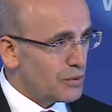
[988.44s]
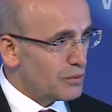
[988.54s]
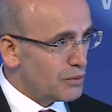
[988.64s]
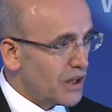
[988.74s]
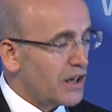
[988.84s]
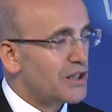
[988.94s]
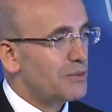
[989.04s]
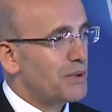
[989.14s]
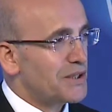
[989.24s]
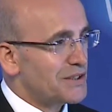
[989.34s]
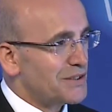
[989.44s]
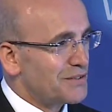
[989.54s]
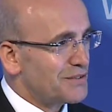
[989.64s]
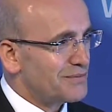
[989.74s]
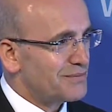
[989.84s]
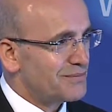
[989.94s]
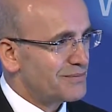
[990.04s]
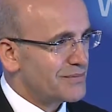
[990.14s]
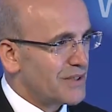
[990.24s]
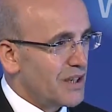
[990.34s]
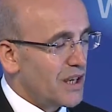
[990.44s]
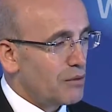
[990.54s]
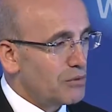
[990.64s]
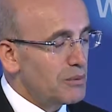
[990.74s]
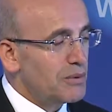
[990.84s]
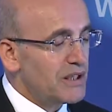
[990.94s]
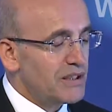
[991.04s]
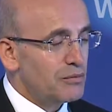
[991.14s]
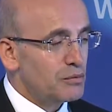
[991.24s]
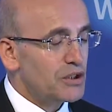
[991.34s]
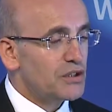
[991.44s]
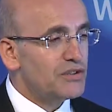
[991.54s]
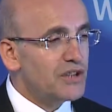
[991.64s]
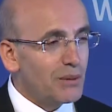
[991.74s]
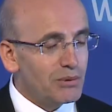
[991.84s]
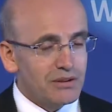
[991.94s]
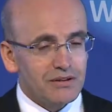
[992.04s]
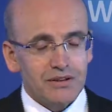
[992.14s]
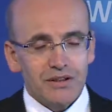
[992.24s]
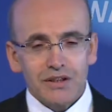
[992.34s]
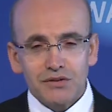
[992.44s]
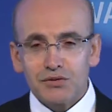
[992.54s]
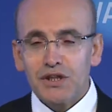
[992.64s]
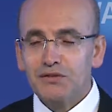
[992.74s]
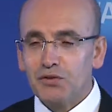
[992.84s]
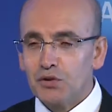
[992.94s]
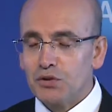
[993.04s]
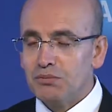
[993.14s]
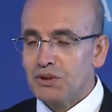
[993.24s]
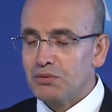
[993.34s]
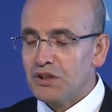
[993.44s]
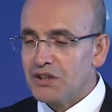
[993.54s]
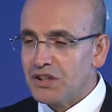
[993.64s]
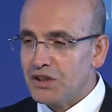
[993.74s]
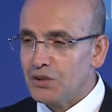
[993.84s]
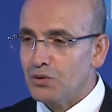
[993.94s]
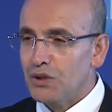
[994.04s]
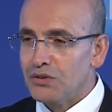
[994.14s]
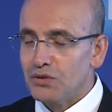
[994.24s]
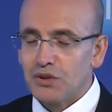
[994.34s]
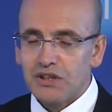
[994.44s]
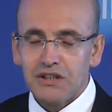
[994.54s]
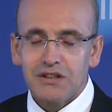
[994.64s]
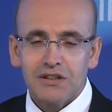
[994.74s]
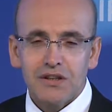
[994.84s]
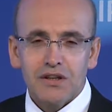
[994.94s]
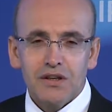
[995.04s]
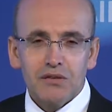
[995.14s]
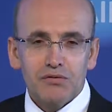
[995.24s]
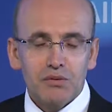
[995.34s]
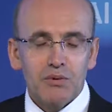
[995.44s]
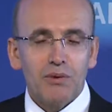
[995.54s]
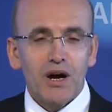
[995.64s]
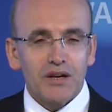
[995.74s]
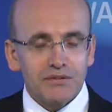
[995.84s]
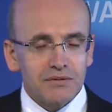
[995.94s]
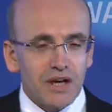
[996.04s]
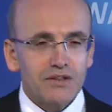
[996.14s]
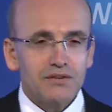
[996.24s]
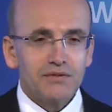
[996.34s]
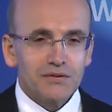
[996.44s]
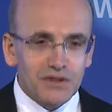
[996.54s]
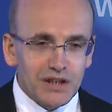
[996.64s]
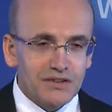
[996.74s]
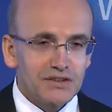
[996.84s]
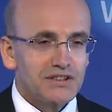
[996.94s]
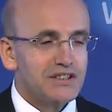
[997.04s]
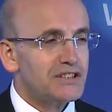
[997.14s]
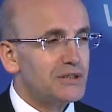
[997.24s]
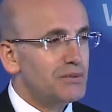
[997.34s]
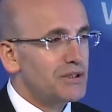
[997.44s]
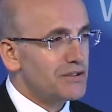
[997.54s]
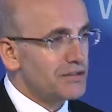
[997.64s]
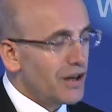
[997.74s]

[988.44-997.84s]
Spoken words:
We are competitive. And we believe we could double trade volume between EU and Turkey from about $150, $160 billion